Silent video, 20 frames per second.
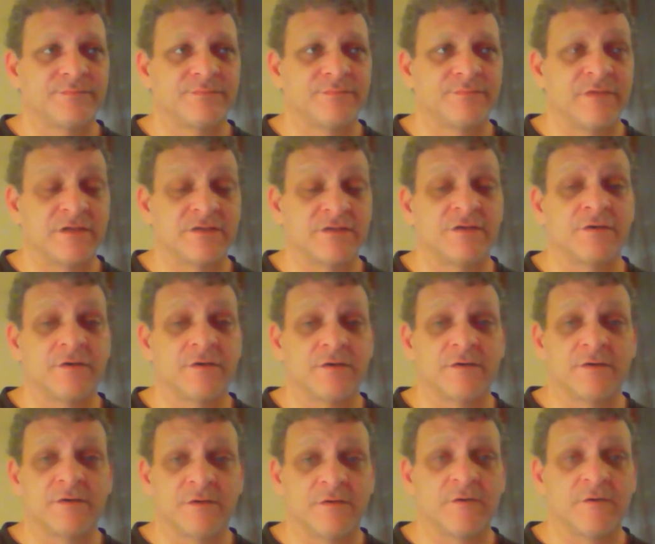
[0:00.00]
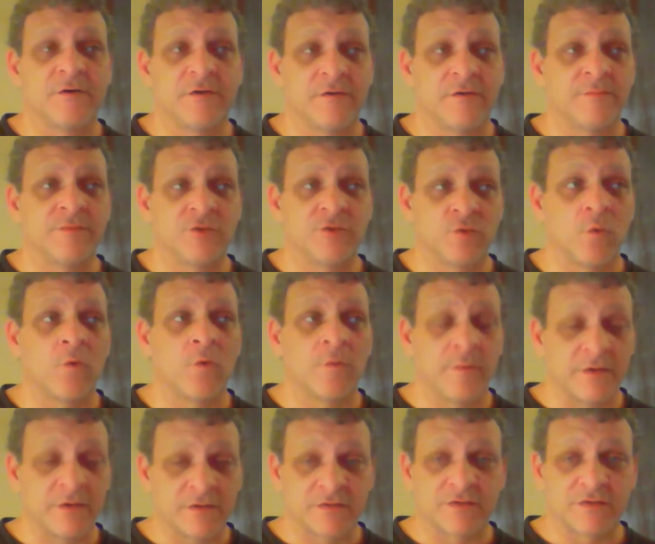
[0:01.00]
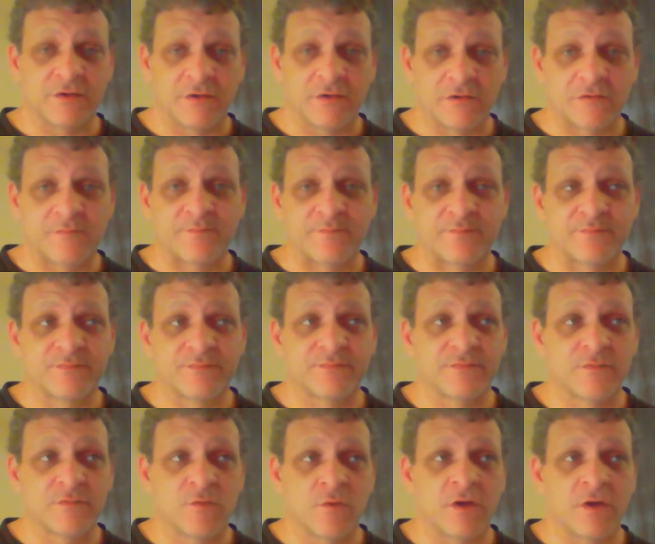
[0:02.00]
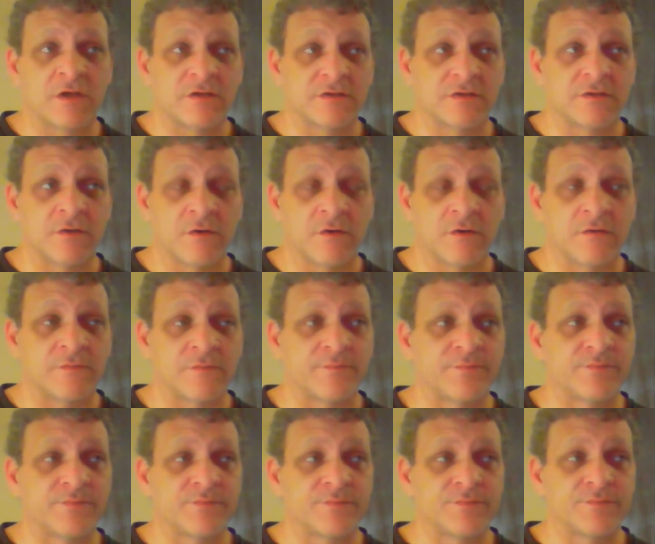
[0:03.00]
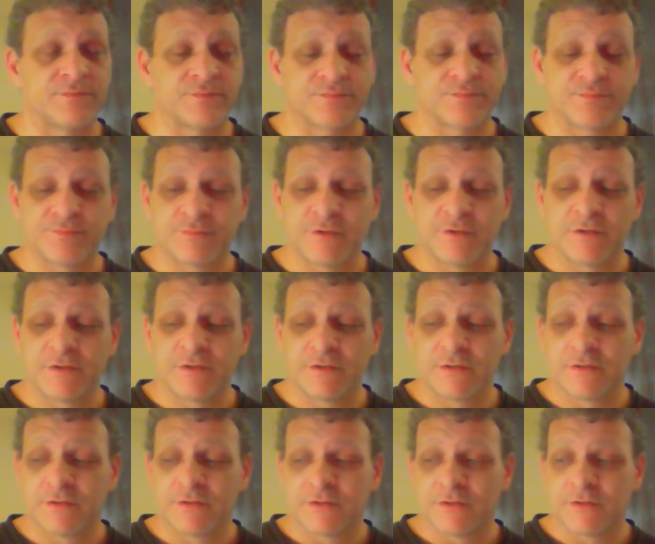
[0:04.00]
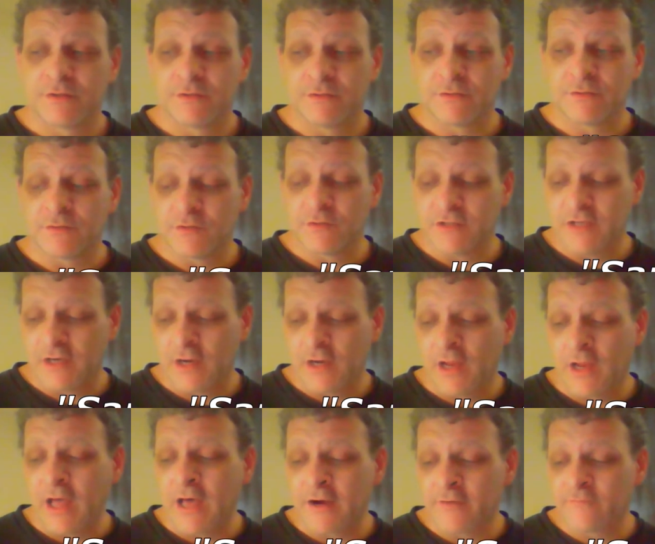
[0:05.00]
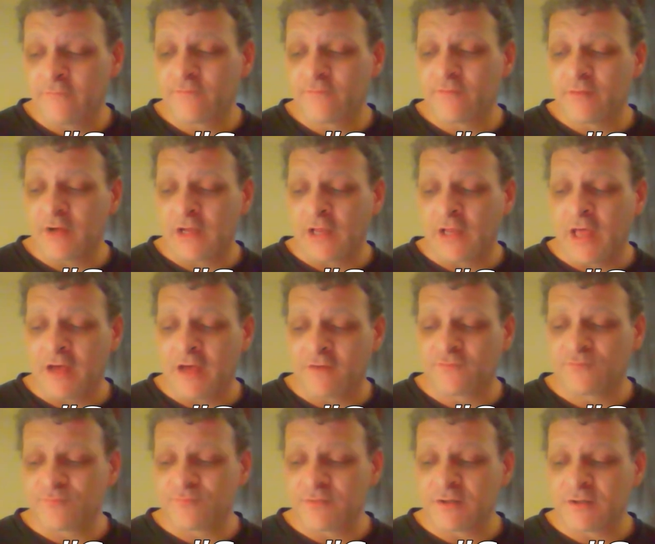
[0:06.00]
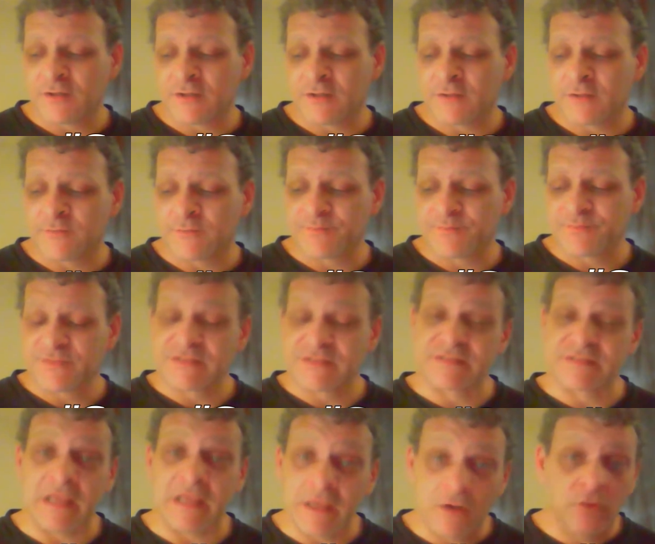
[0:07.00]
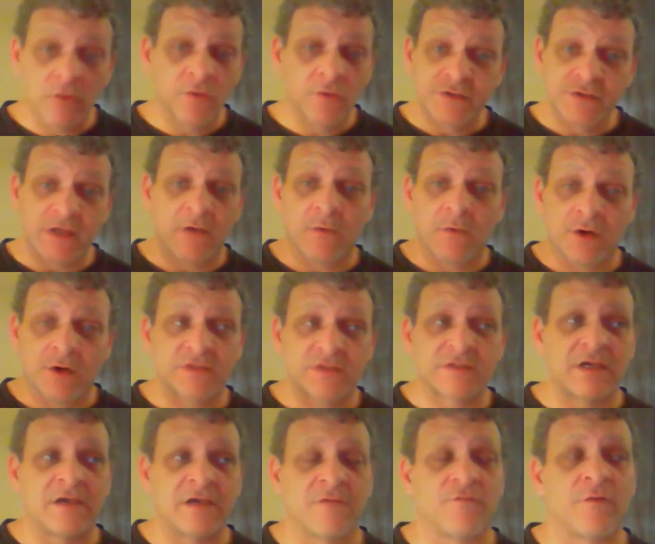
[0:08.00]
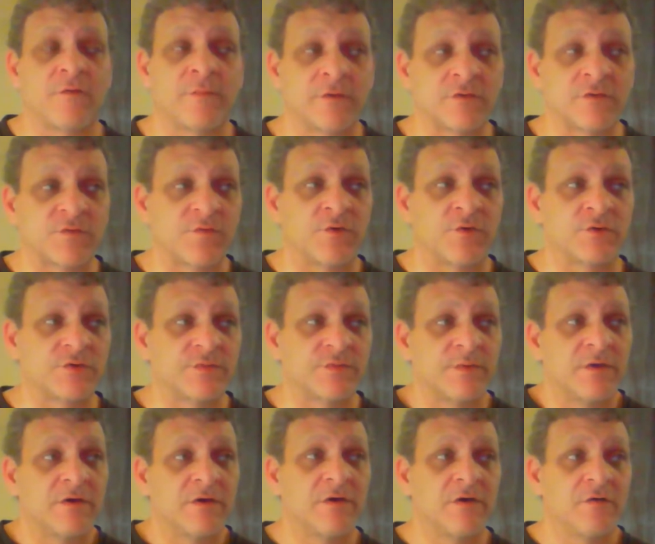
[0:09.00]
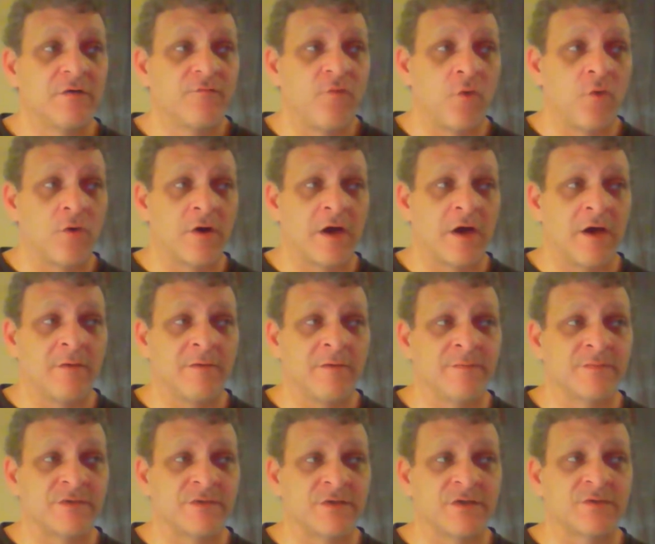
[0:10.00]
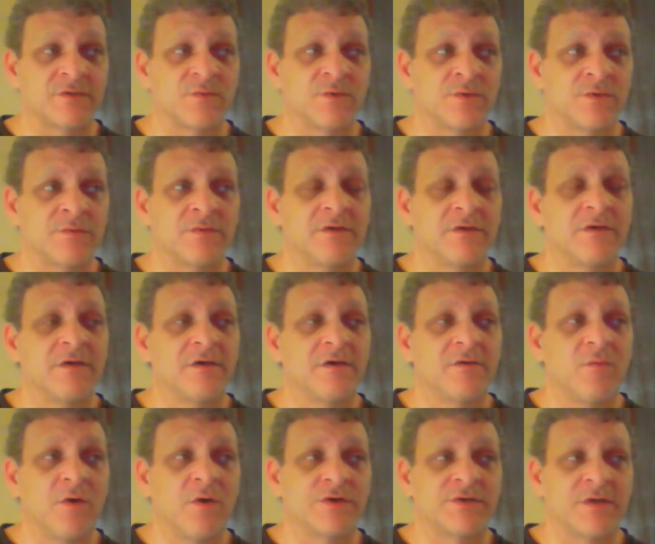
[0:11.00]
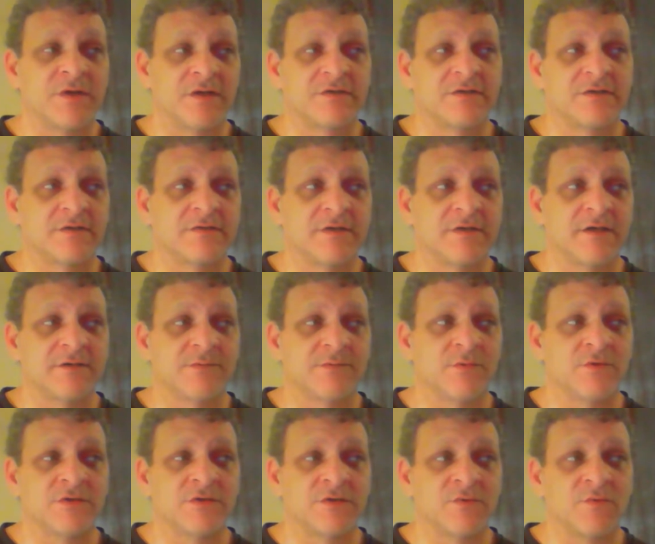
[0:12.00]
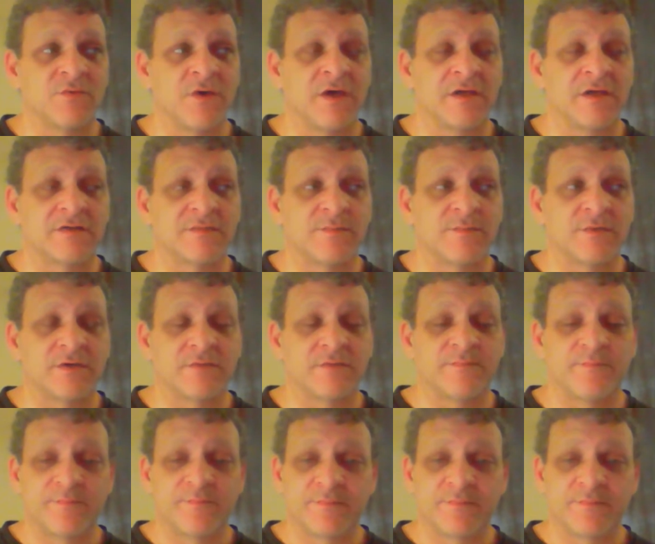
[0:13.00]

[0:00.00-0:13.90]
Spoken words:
That's an absorbing song. Great song. You know, he had a lot of singles, I want to say, from those first four albums. This one wasn't as successful as the rest, but